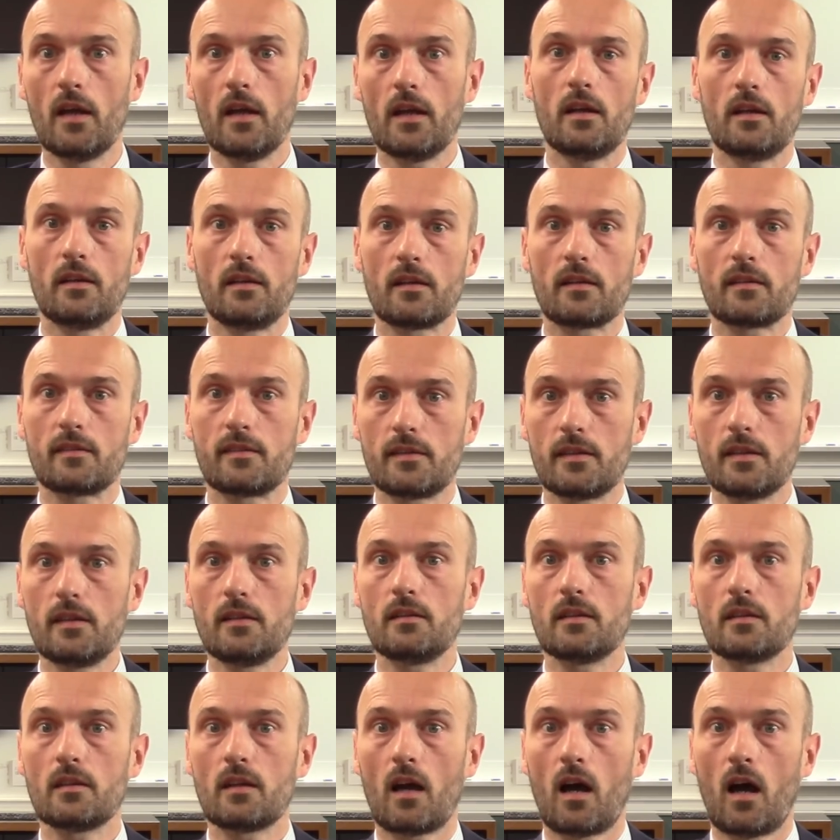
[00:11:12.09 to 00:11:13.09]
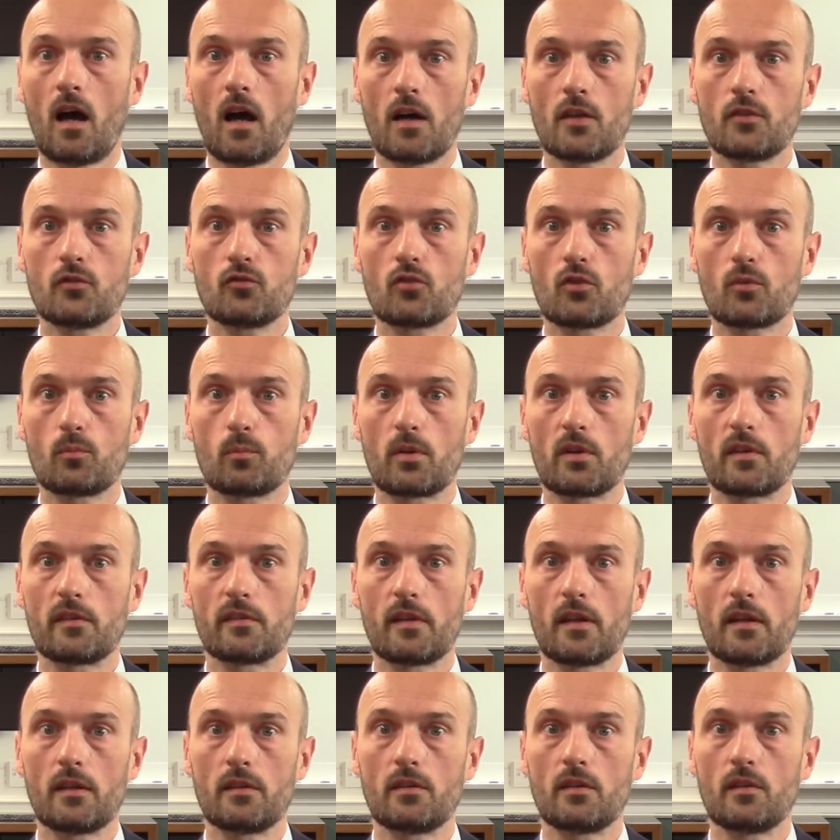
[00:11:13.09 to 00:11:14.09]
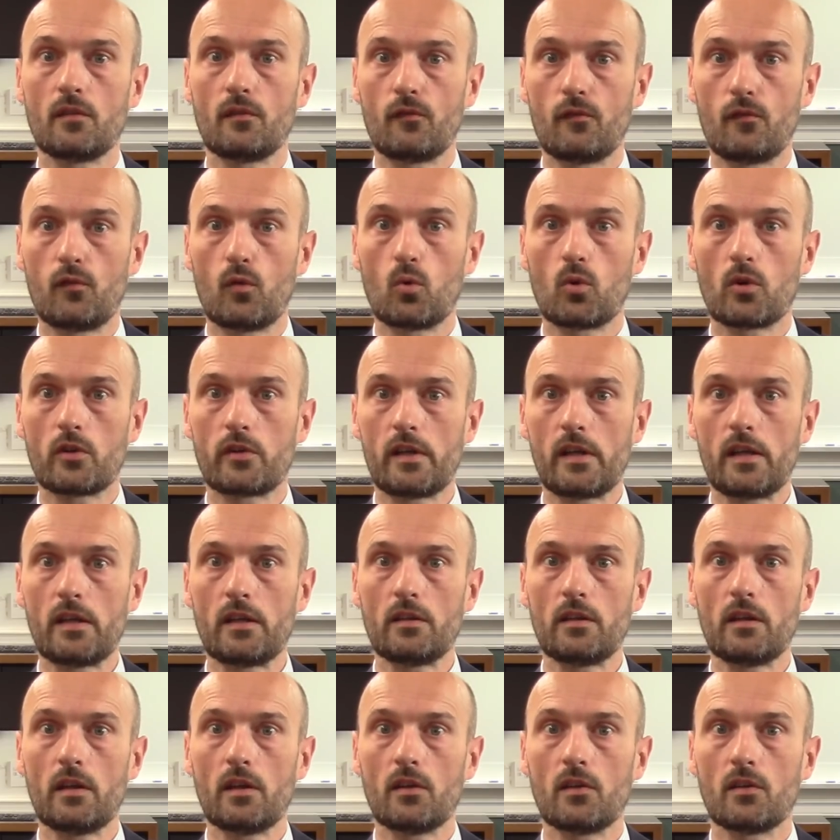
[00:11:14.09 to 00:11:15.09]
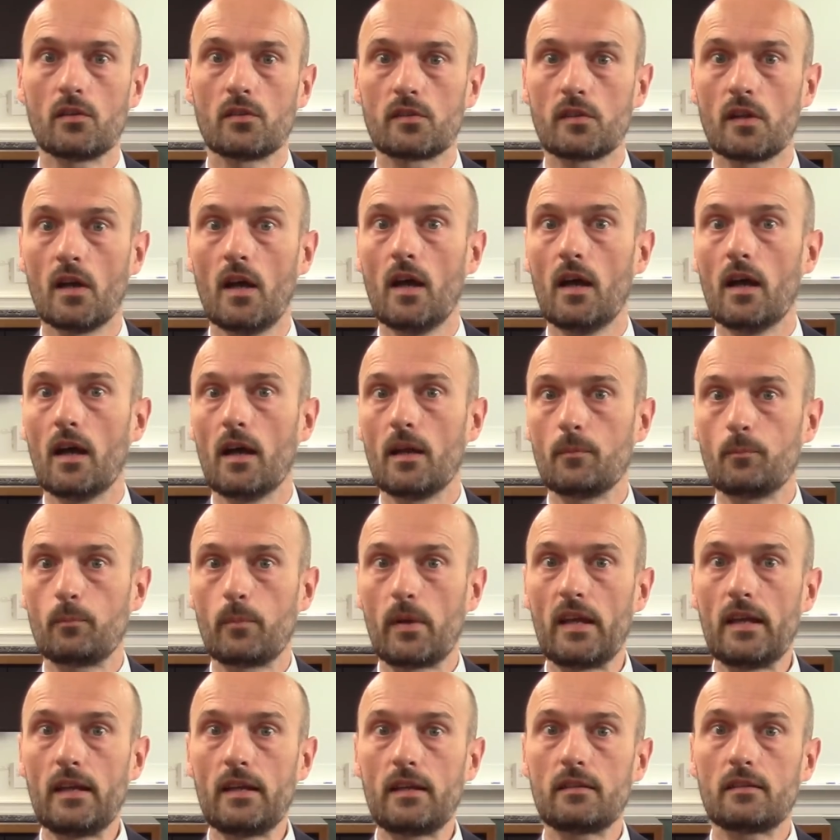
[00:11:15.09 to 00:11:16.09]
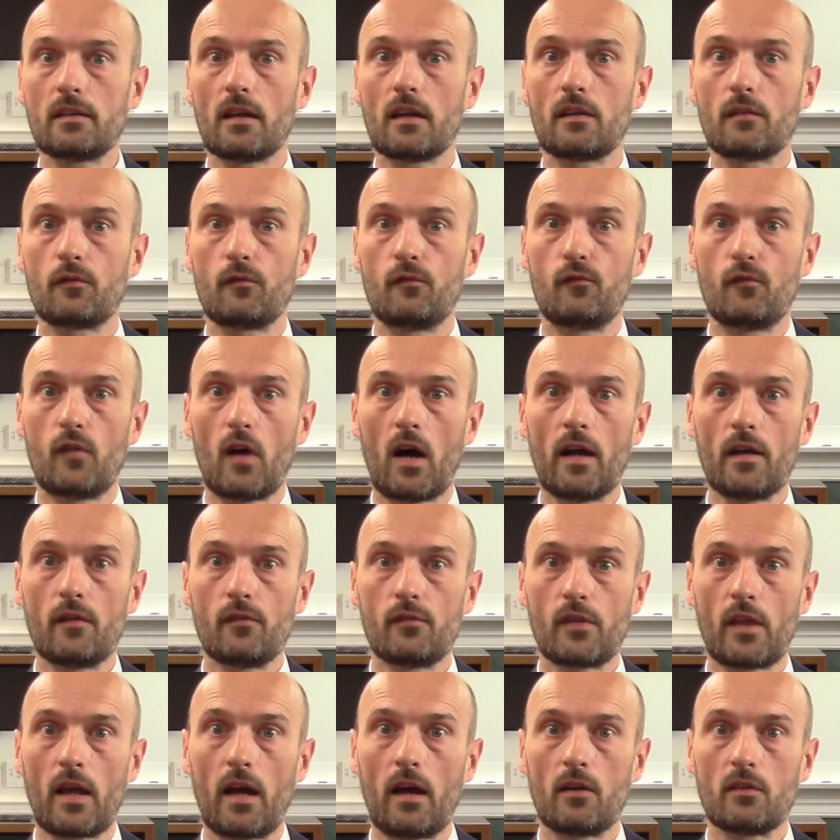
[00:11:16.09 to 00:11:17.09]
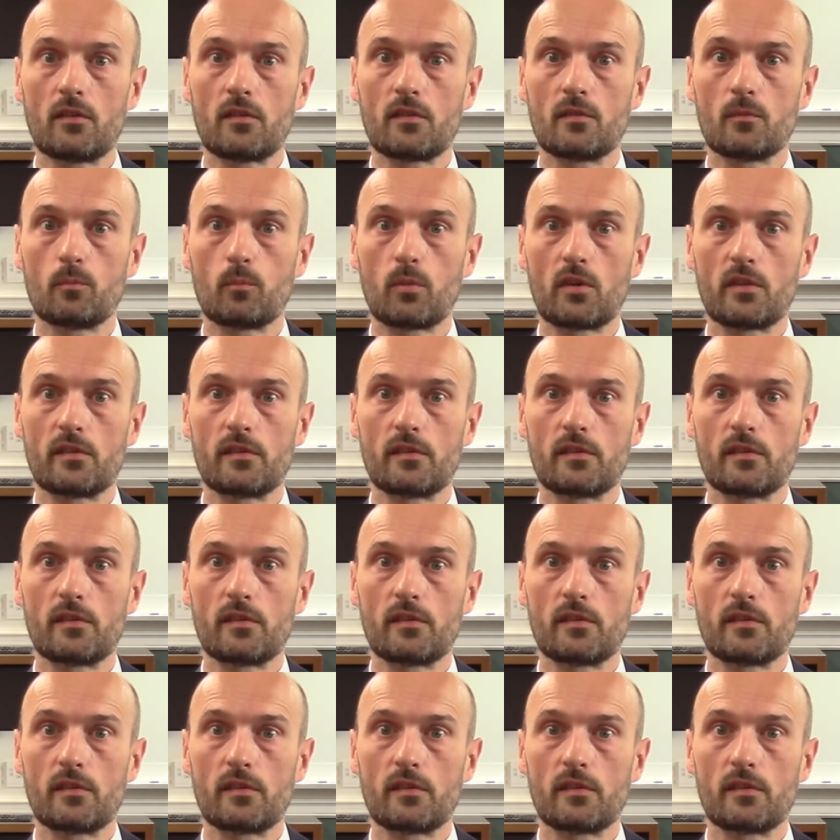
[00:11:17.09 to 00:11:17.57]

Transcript: It exceeded 100% in 14 years and peaked at 5,000% in